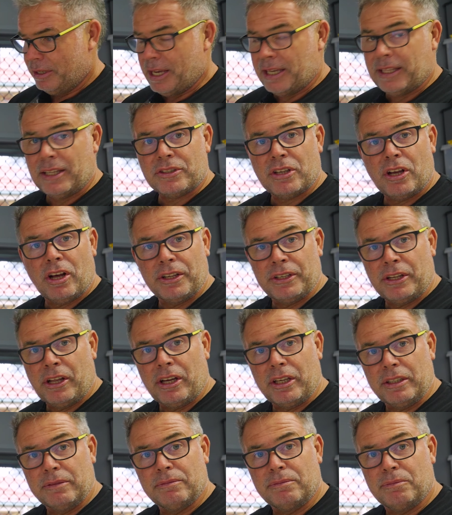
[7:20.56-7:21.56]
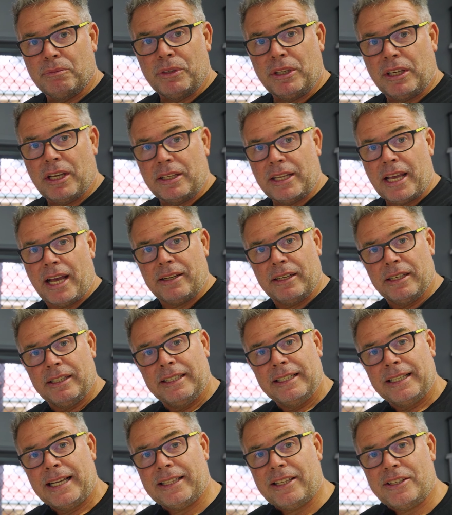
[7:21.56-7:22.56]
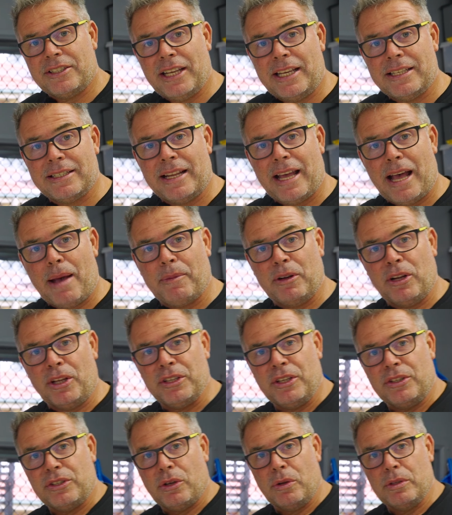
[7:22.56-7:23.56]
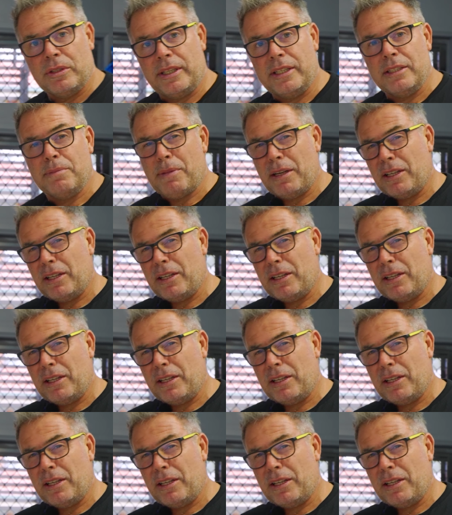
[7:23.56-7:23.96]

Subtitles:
Yeah, that's hot now. You could get the cheese and ham and onion toasties, a